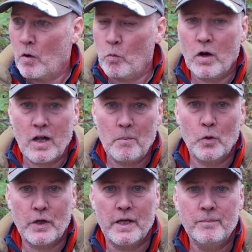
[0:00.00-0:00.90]
While I'm
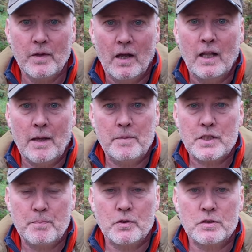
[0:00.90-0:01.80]
looking, let me
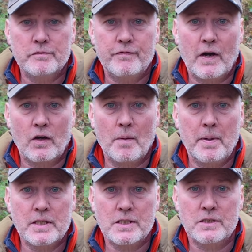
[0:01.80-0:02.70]
just put some fungi
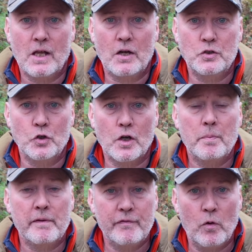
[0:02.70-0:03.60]
pictures that I took
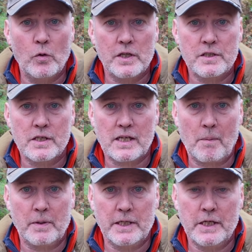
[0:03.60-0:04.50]
before. This is a
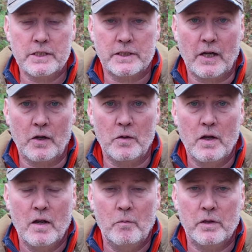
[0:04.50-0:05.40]
couple of years ago
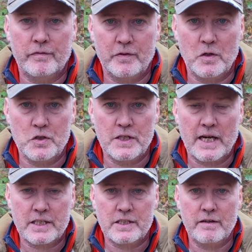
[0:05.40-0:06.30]
with a Fuji
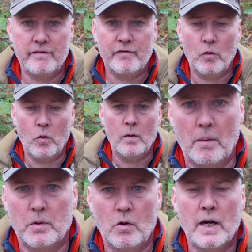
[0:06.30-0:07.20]
X-T4.
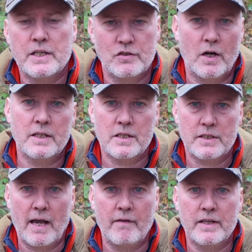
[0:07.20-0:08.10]
I'm quite excited to
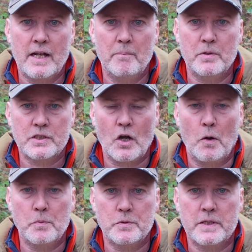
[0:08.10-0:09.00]
see how the Olympus
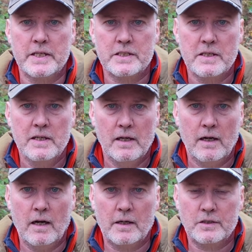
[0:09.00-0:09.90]
copes with this,
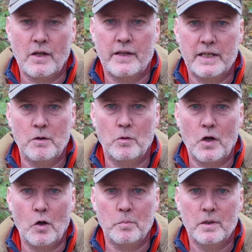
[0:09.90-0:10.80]
because I think it will
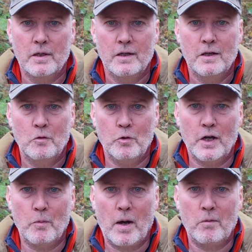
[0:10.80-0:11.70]
cope
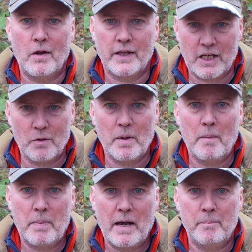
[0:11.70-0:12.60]
really well. I think it'll be a
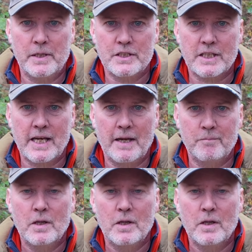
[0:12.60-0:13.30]
better piece of kit.